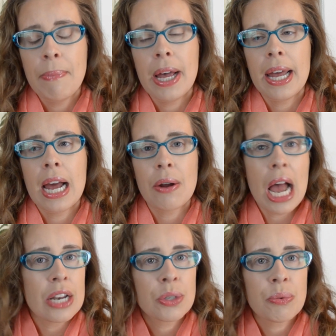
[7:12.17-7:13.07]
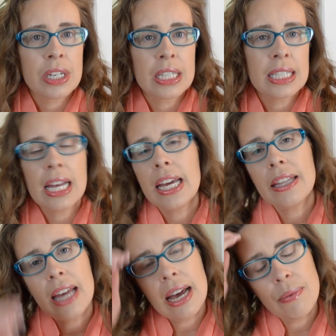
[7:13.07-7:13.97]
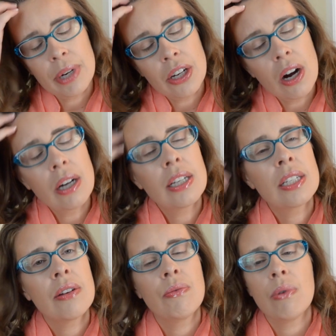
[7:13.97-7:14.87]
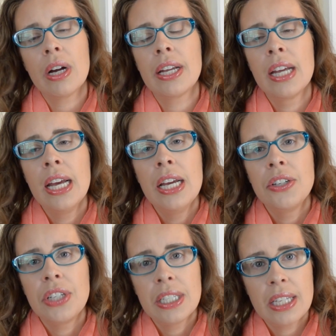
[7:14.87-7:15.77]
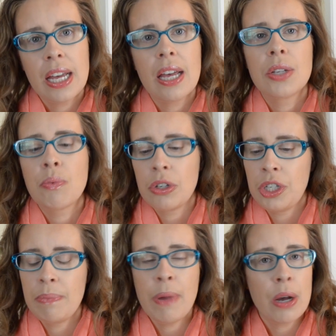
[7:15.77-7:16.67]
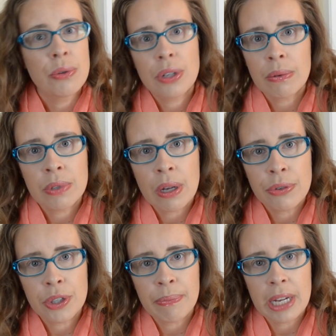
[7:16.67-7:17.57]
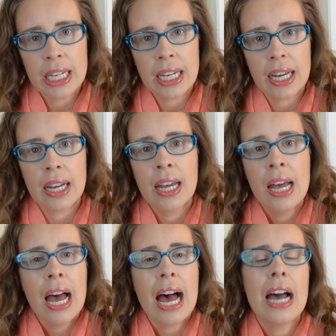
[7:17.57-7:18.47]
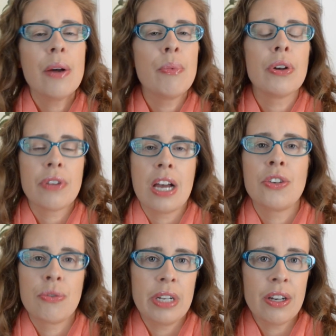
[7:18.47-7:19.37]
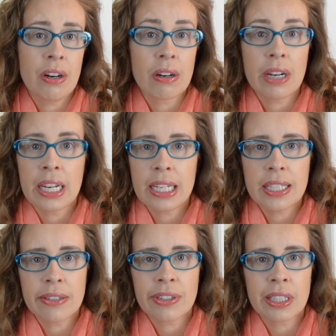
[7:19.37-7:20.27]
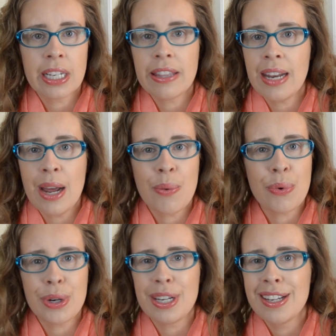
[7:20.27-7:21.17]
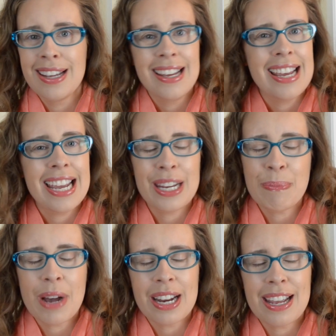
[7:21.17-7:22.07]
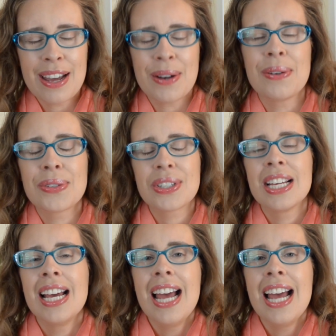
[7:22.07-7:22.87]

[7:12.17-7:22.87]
But I, I just wanted to say that regardless of what she says what she posts on social media, I will not treat her any differently than I would anybody else.